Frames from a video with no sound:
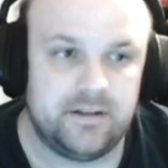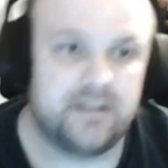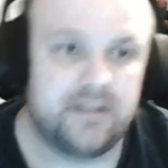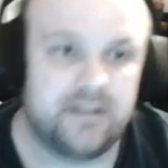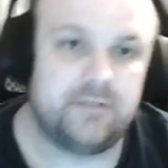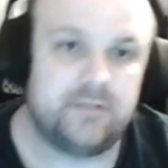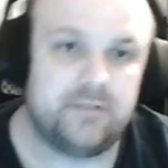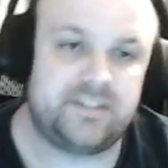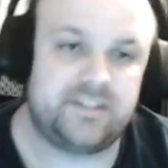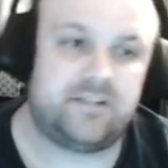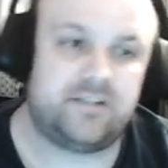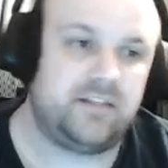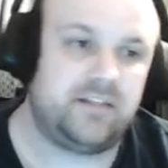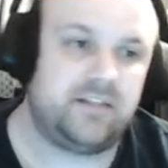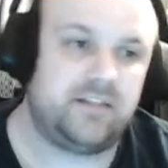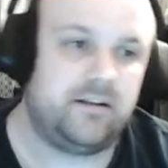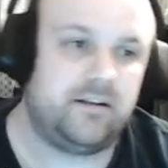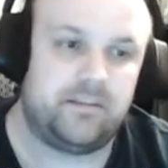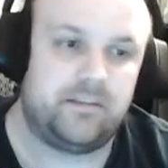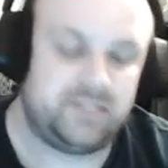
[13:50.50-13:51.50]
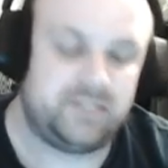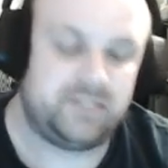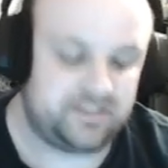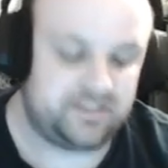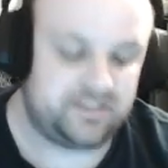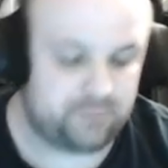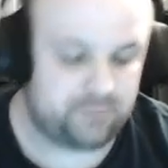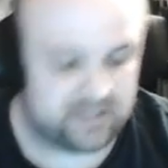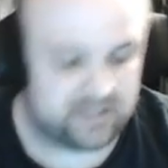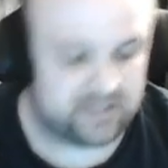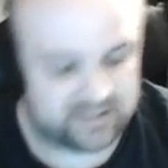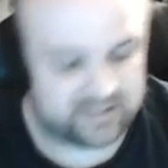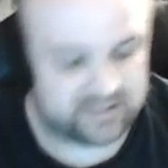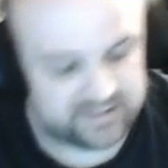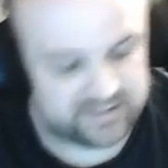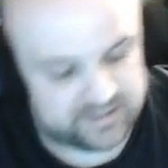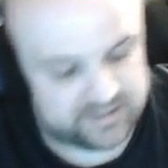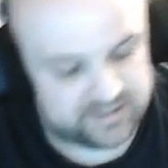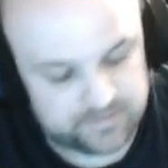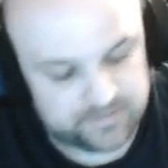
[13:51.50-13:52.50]
We start there and then we just plug these
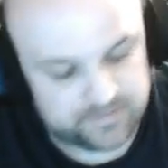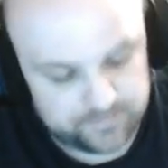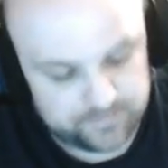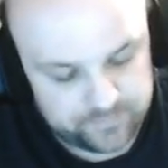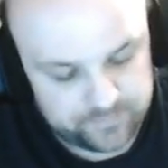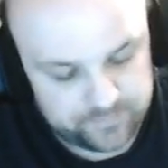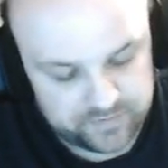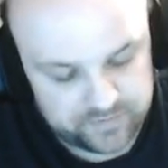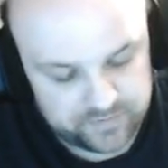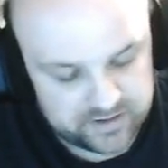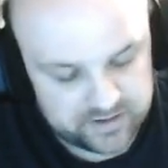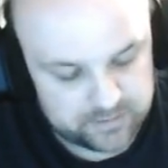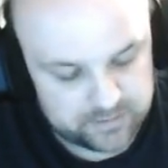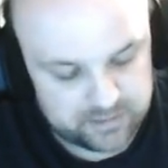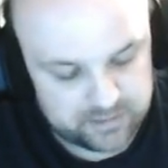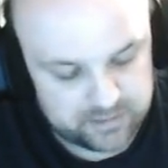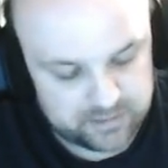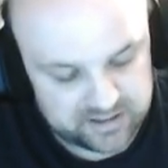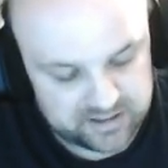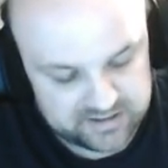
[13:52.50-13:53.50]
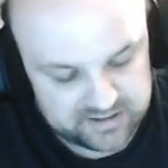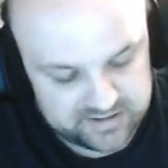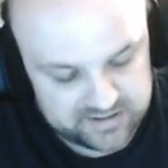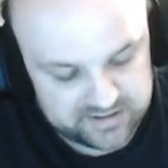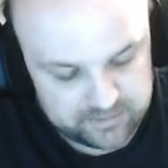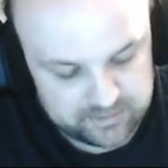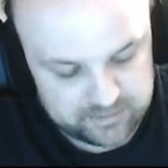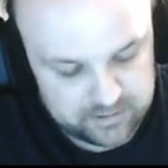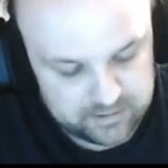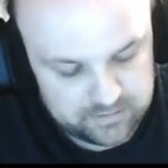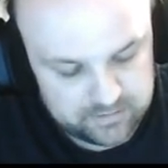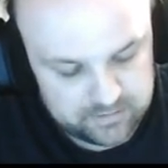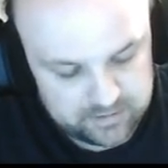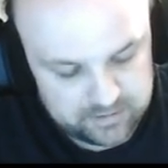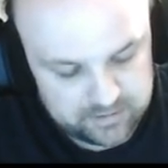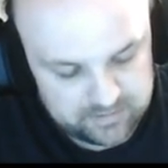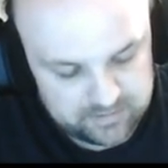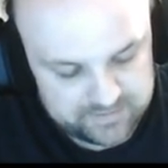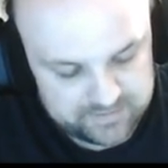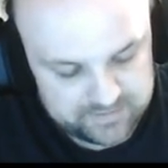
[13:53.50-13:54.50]
in. So plug in 0, and we
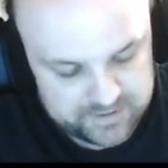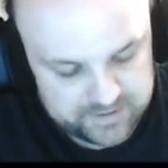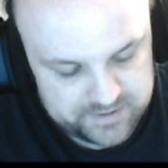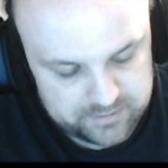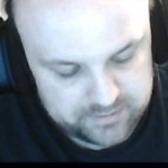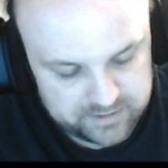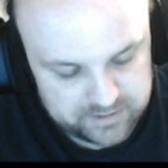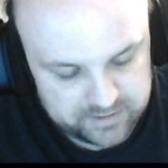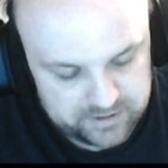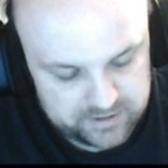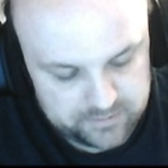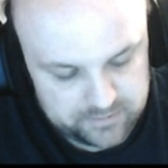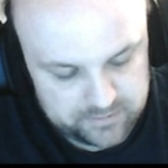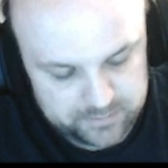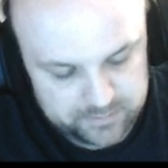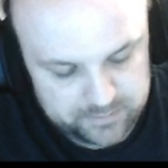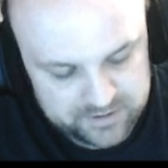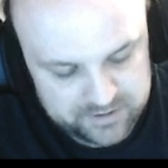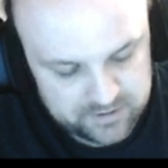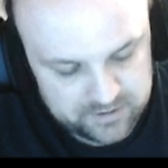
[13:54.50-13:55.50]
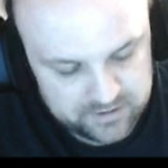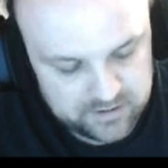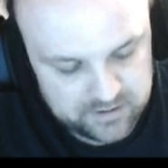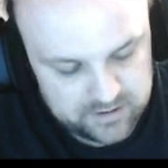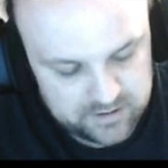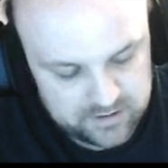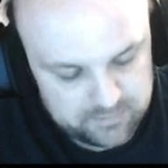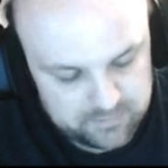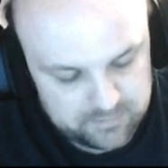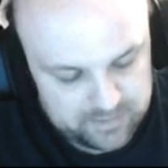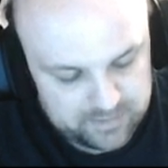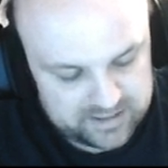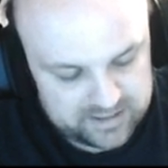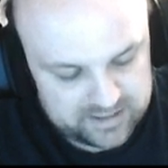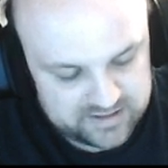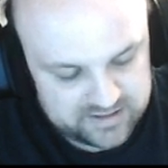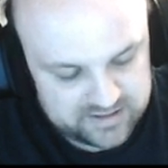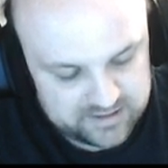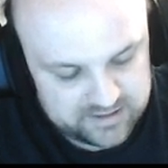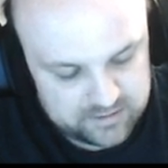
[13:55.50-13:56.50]
have 0 cubed minus
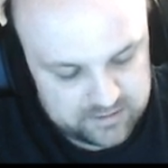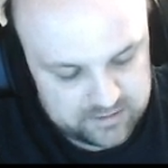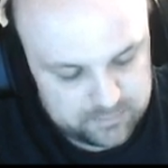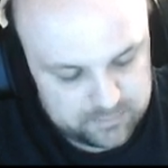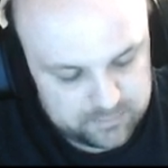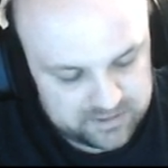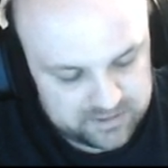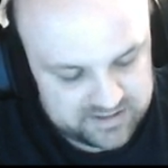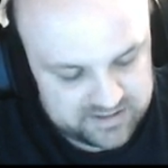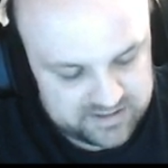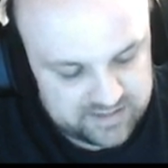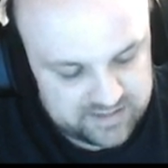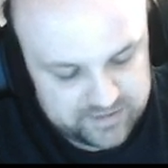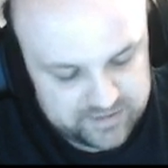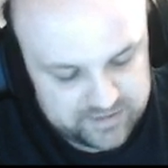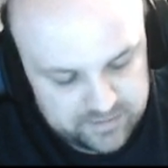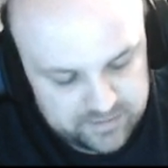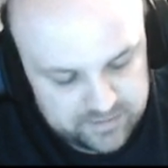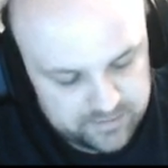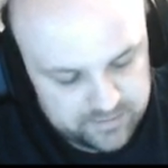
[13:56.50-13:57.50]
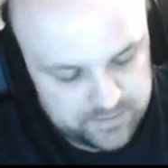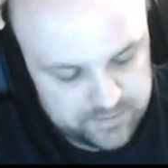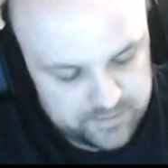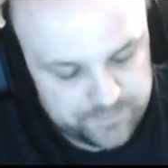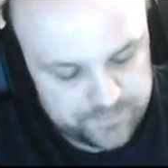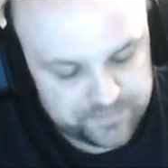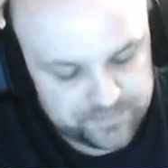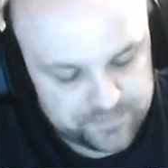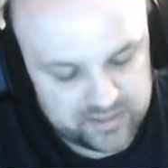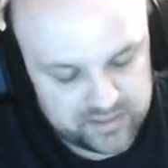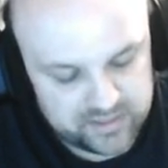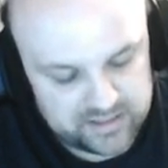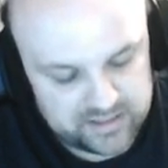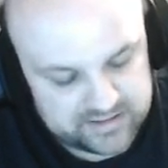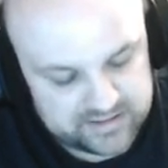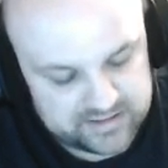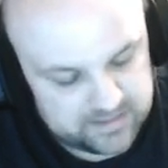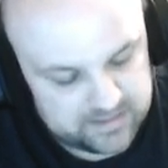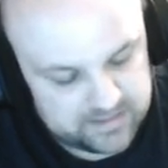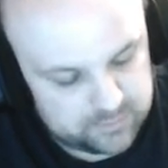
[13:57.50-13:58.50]
0 plus 7. Next
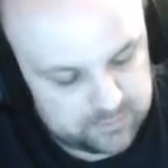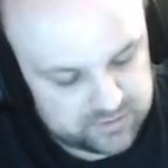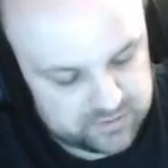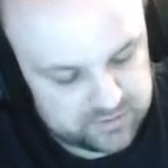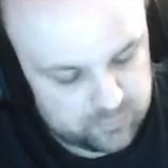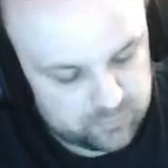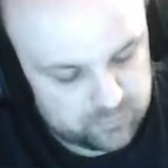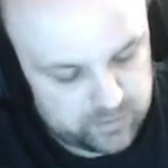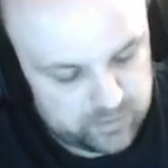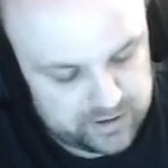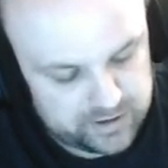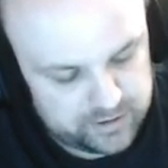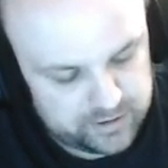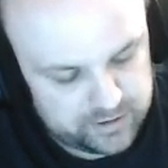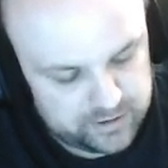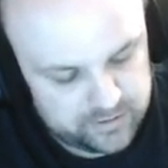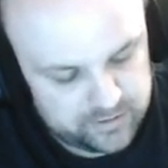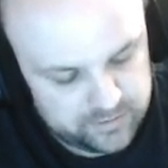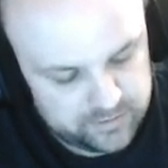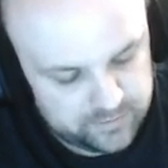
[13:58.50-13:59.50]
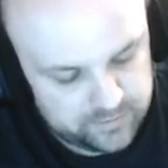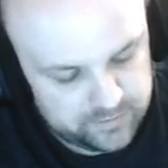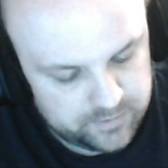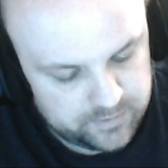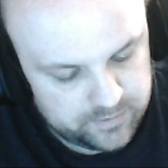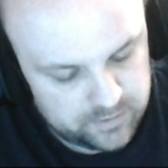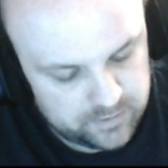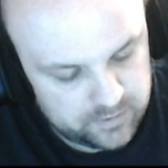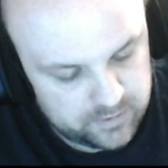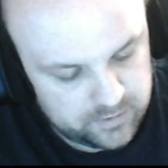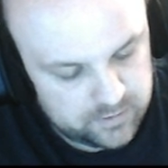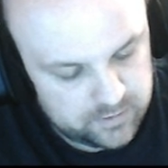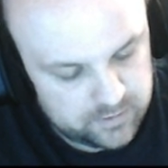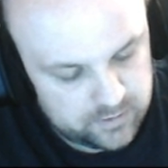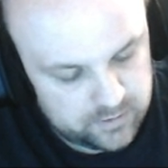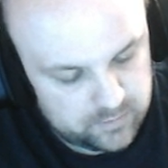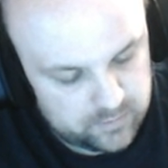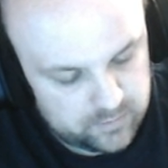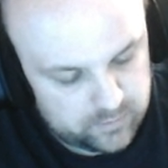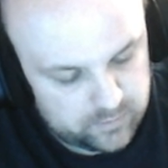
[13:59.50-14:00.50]
number is 1.
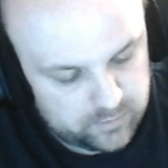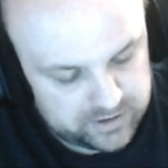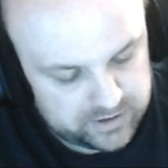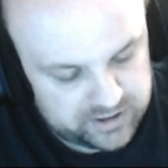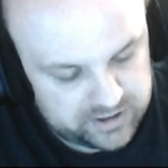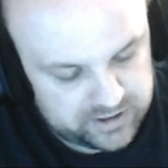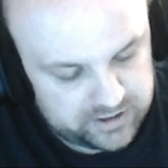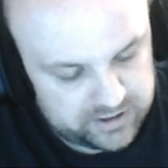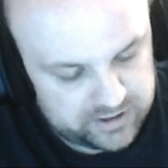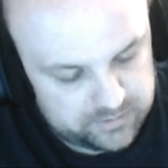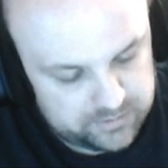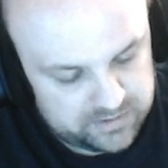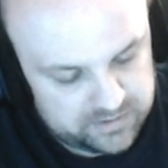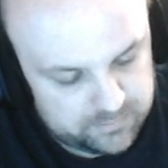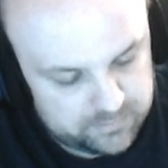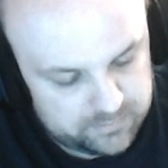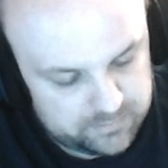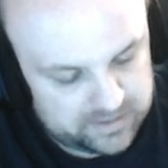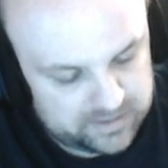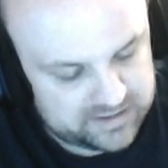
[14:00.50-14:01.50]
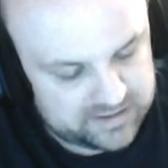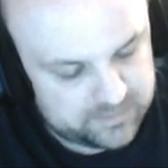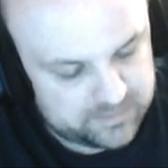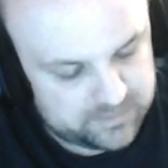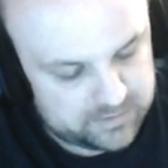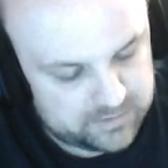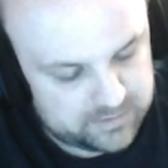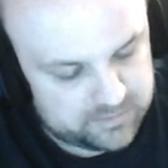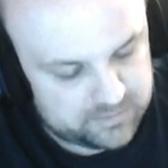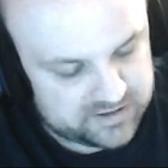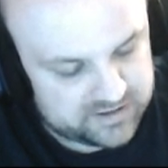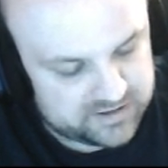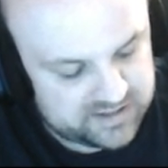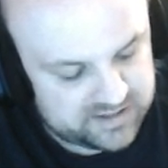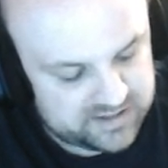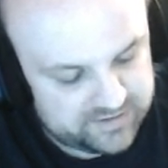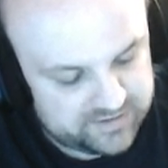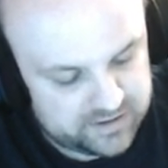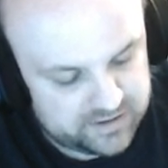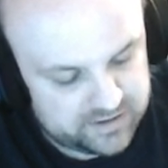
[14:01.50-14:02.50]
1 cubed minus 1 plus
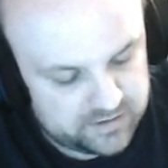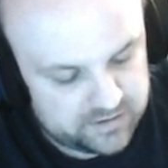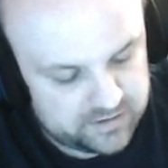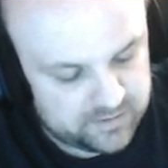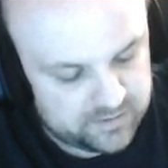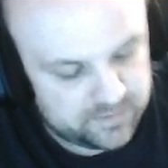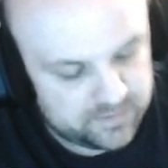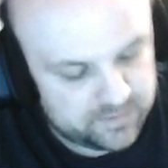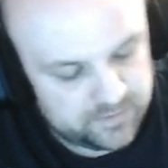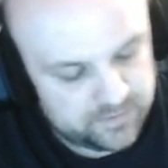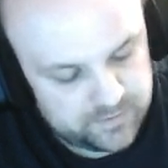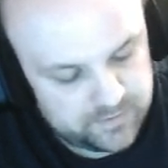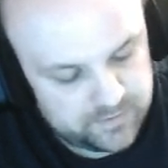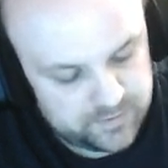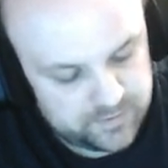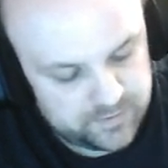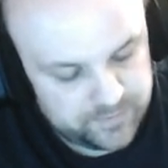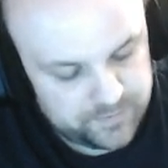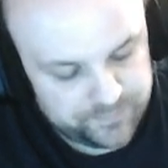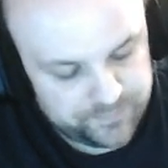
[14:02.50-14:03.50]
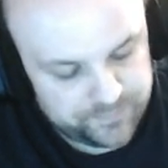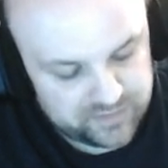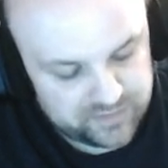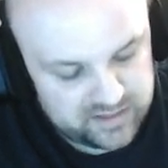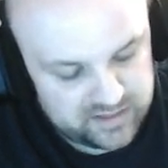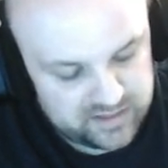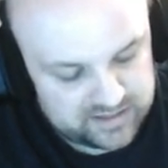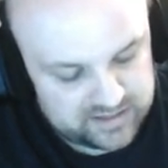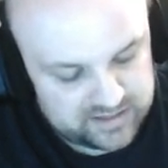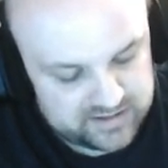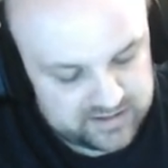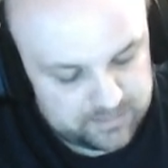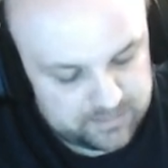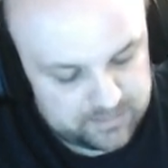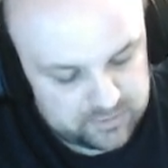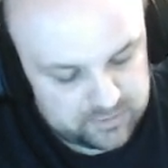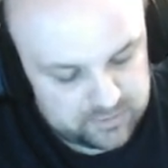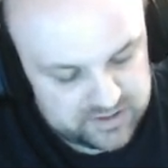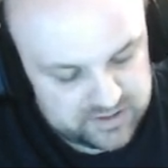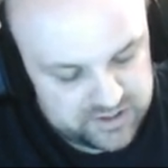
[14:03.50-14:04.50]
7. Next number
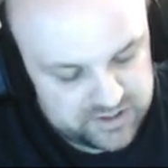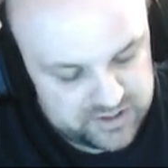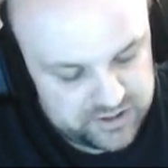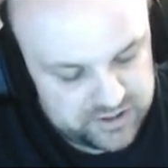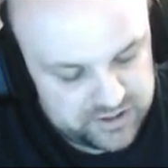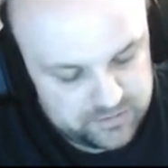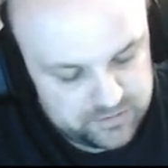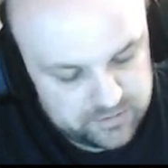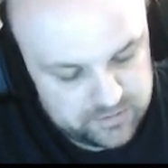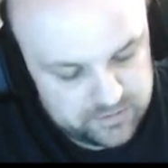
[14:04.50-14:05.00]
is 2.